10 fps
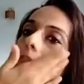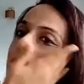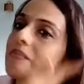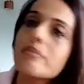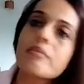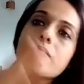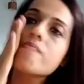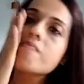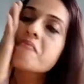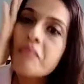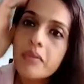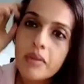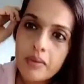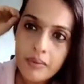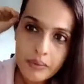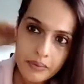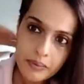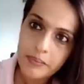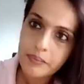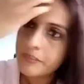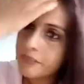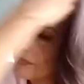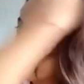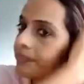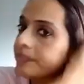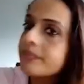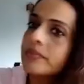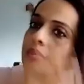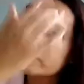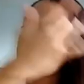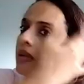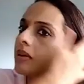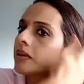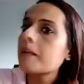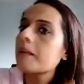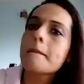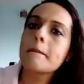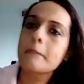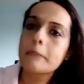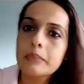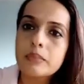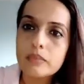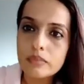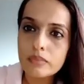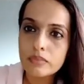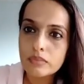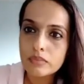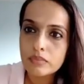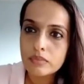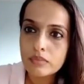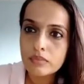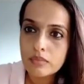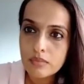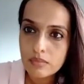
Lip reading: [no speech]